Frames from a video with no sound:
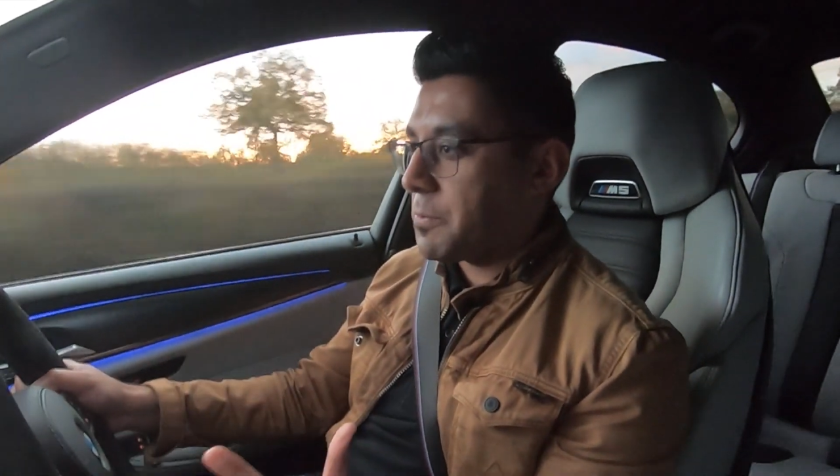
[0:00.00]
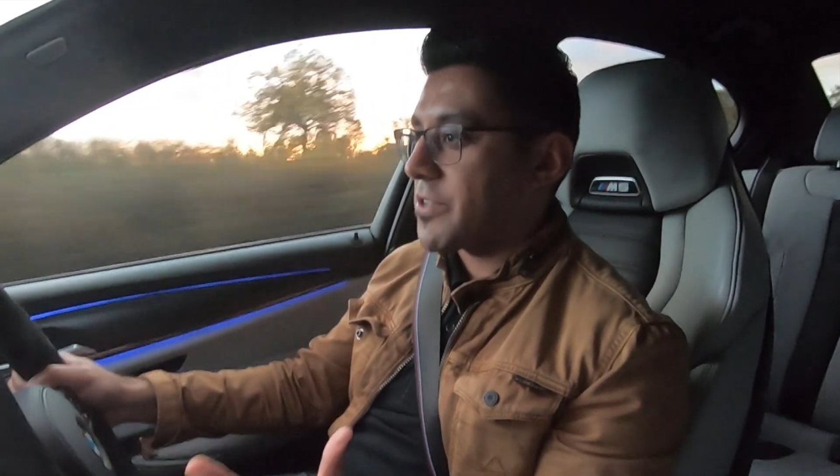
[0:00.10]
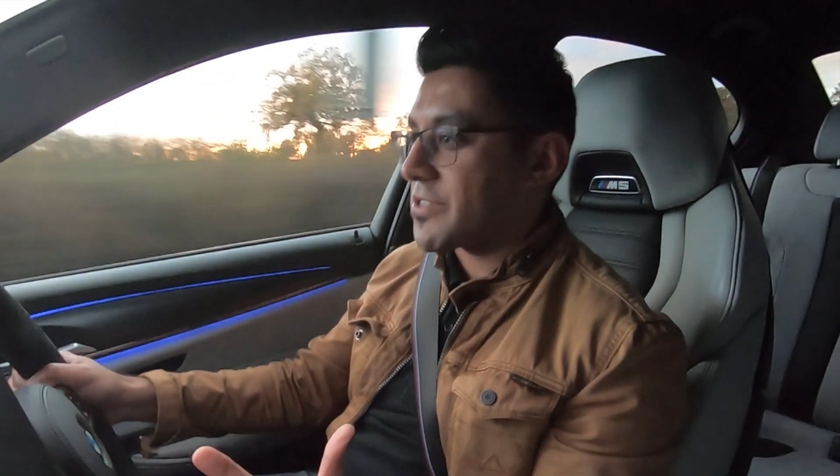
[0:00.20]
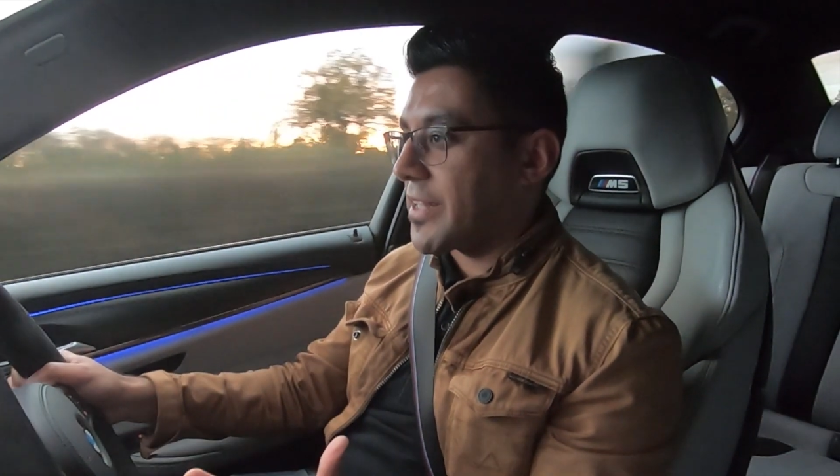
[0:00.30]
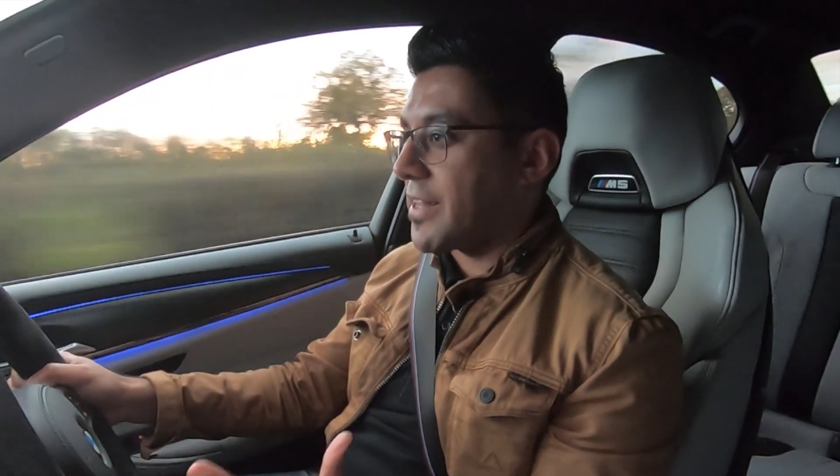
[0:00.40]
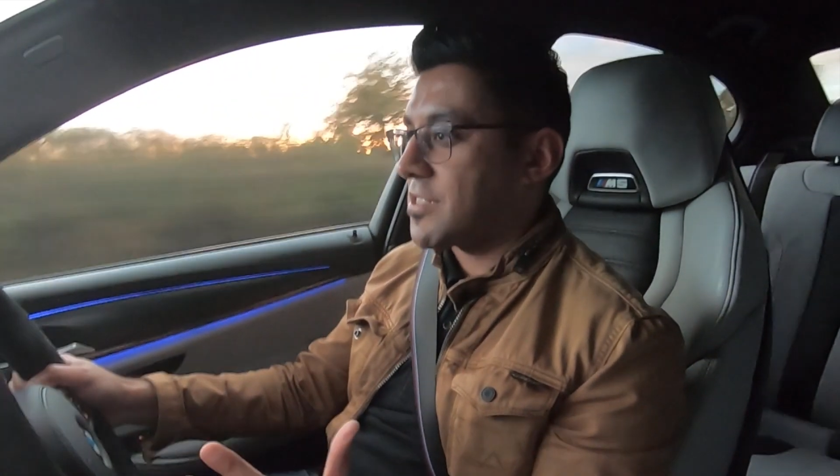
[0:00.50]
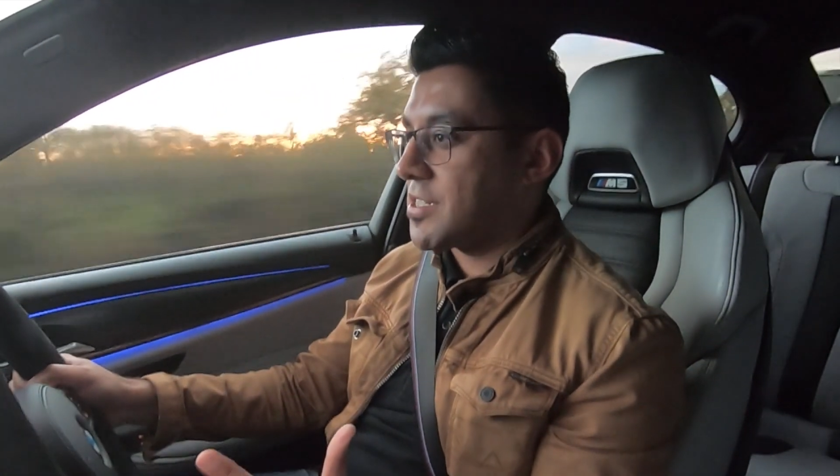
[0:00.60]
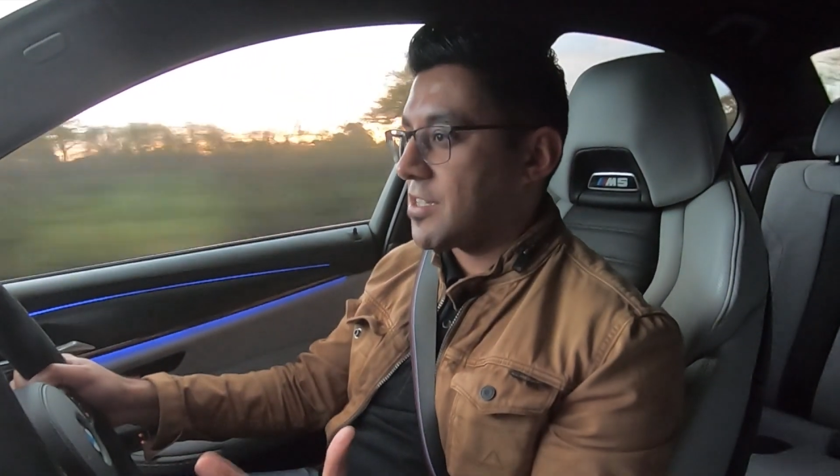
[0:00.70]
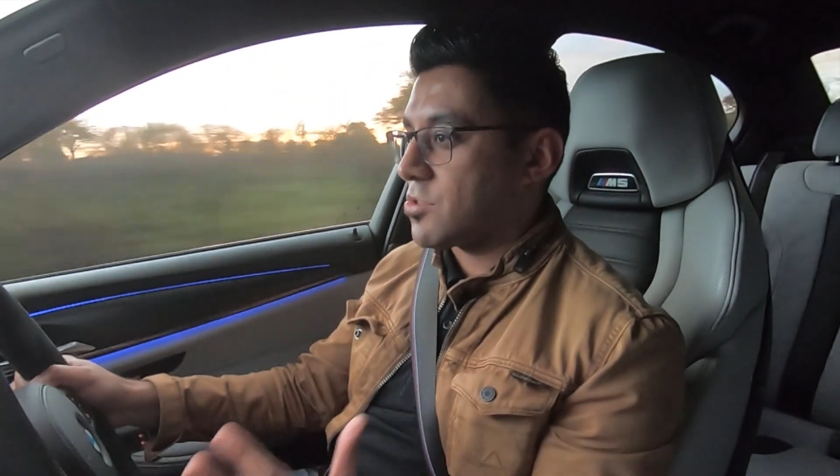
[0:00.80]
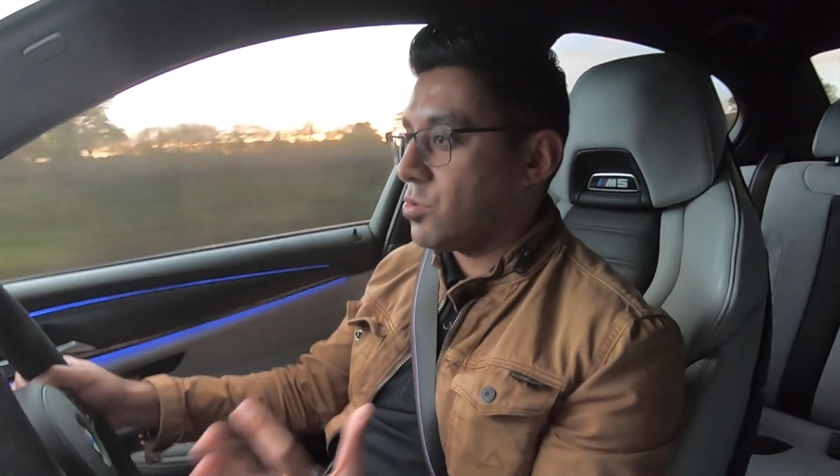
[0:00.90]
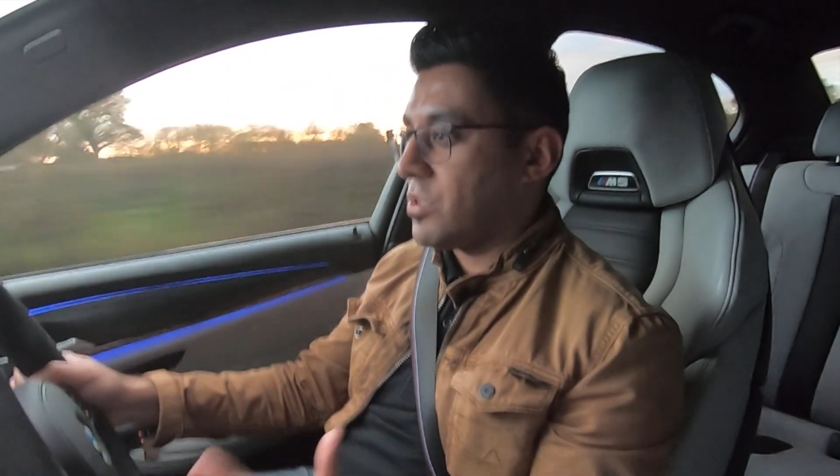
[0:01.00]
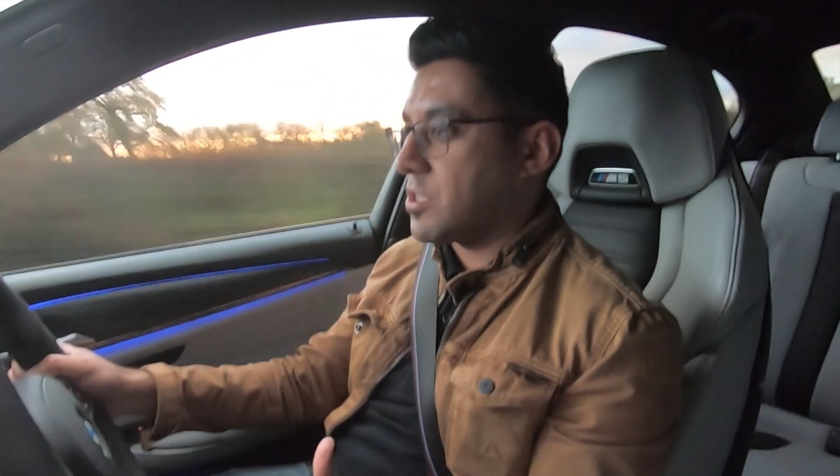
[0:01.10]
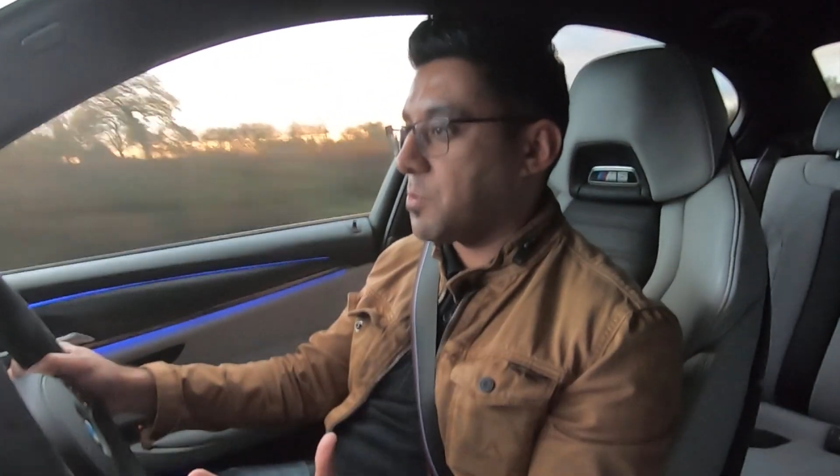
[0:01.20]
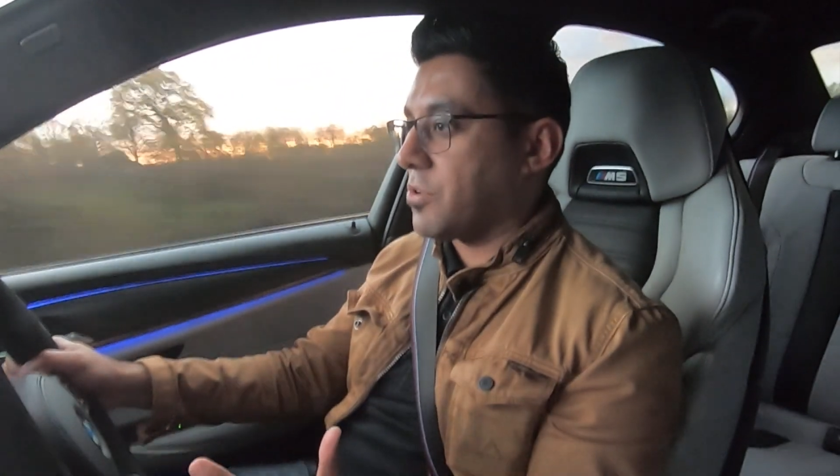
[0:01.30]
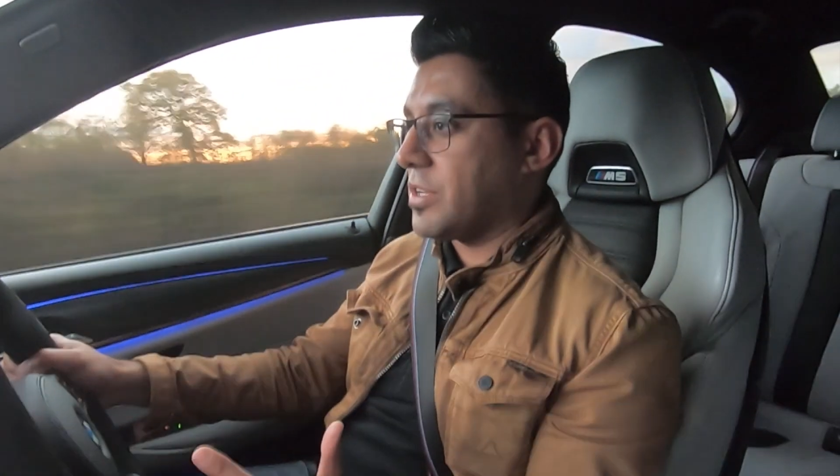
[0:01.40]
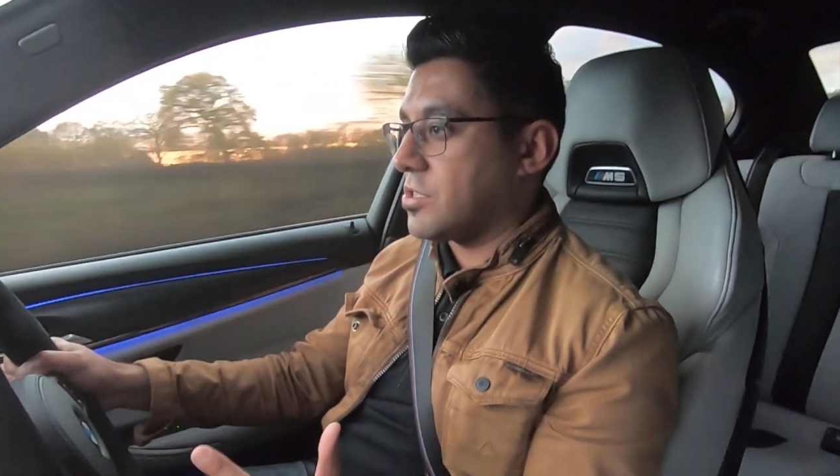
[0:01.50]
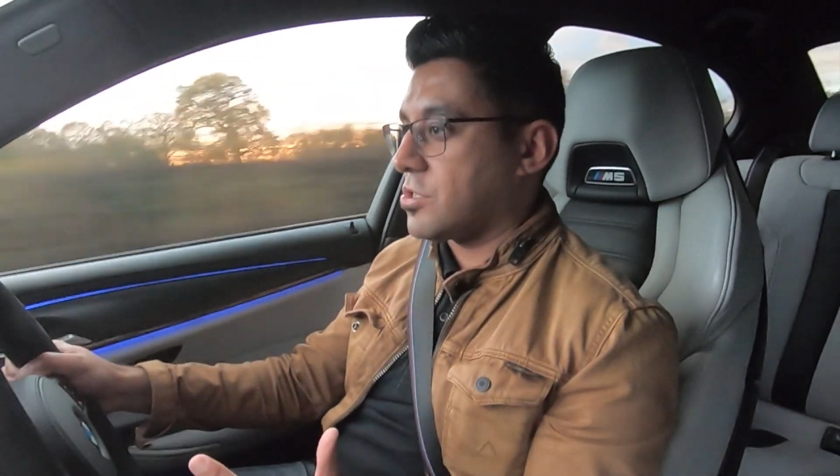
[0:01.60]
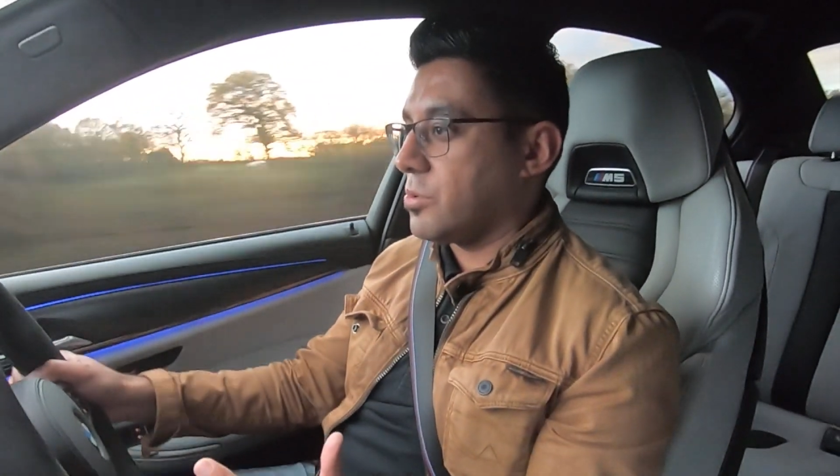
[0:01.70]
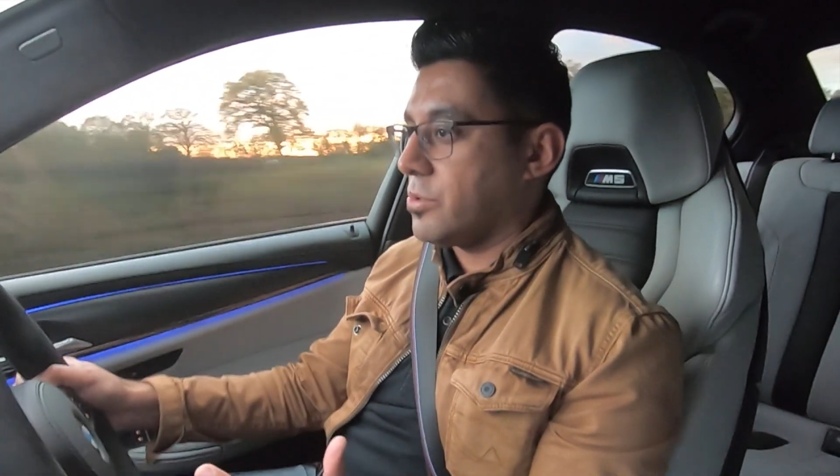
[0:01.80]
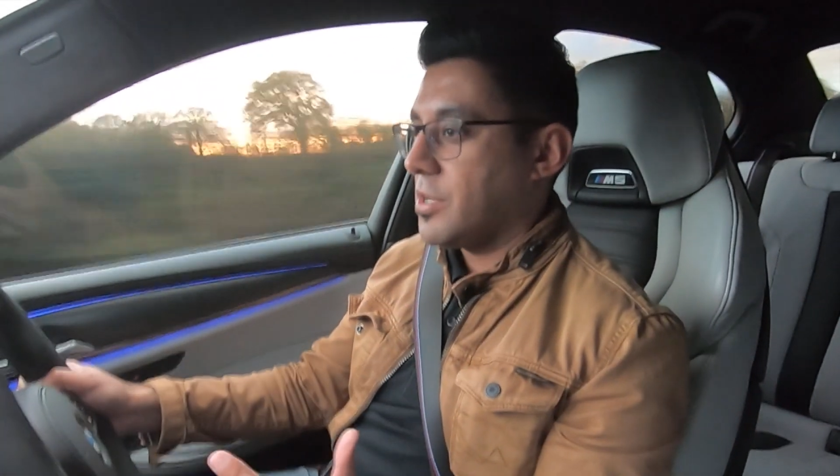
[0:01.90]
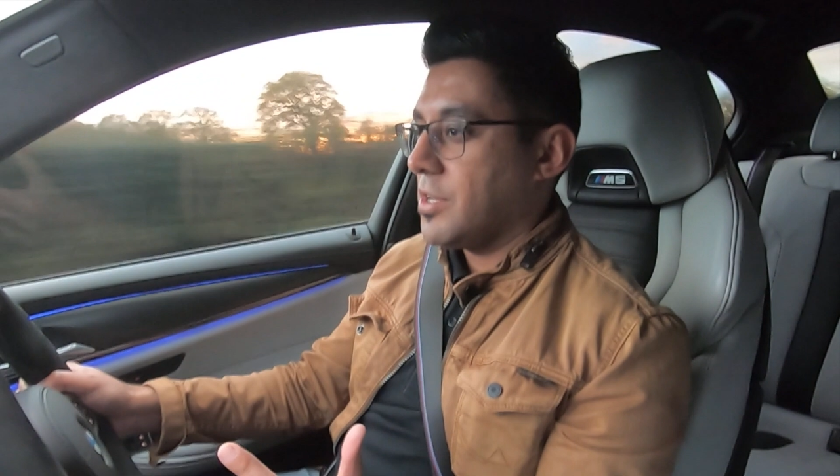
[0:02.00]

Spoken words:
personality. As soon as you put it into